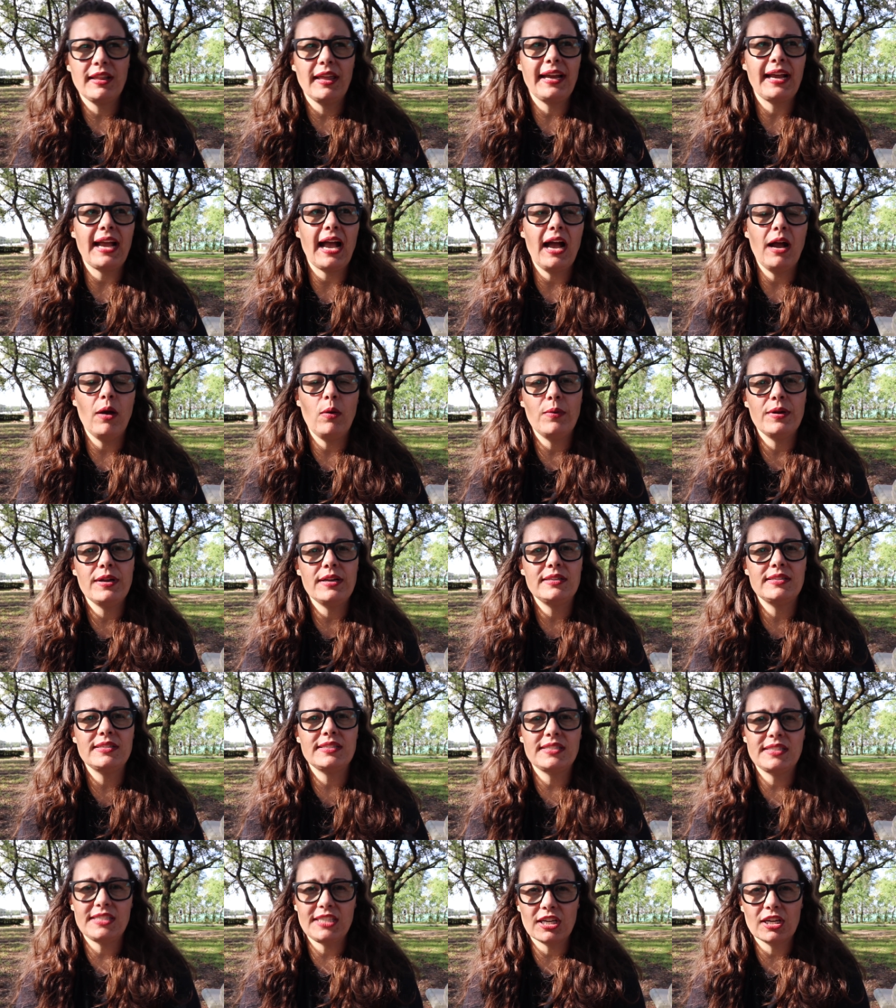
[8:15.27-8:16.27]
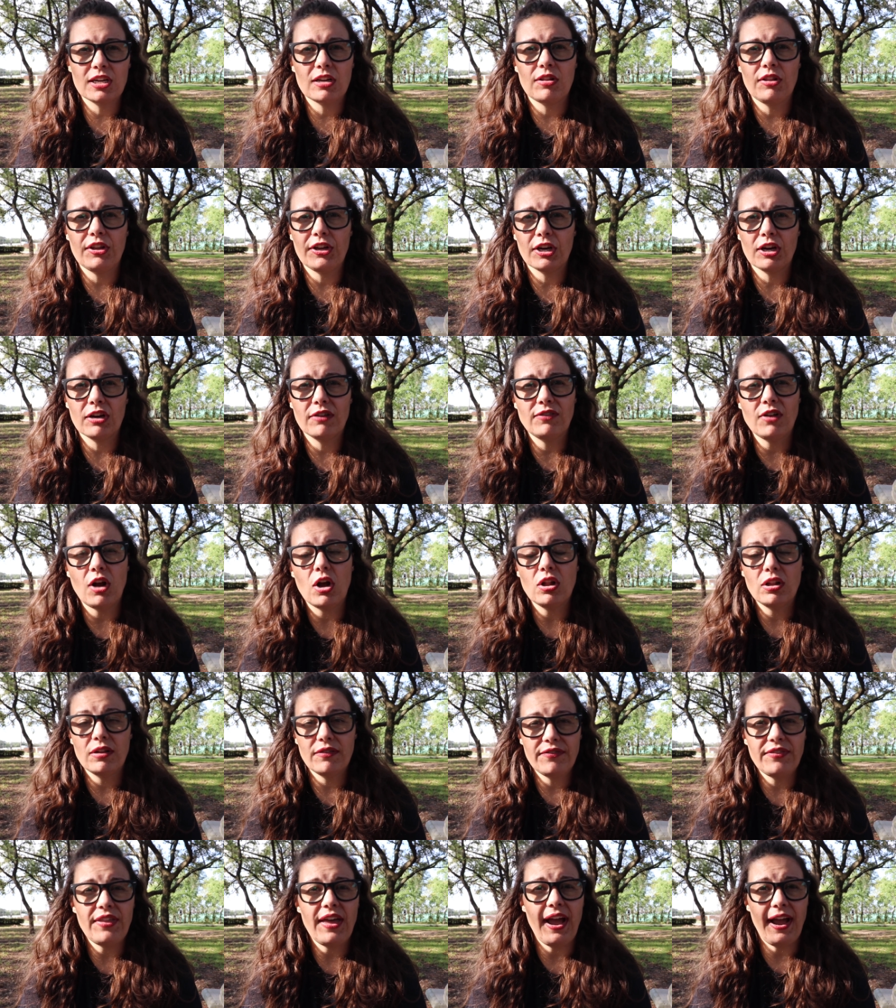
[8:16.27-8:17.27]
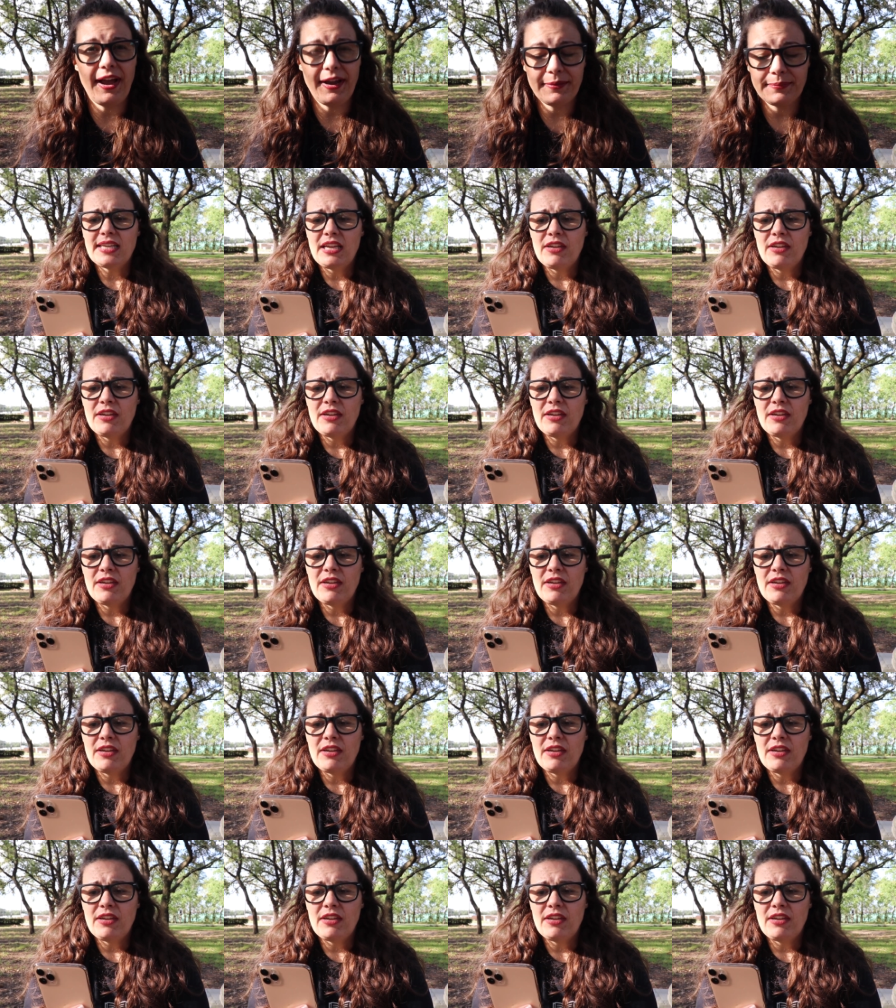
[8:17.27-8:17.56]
Like, I would steer clear of all of that.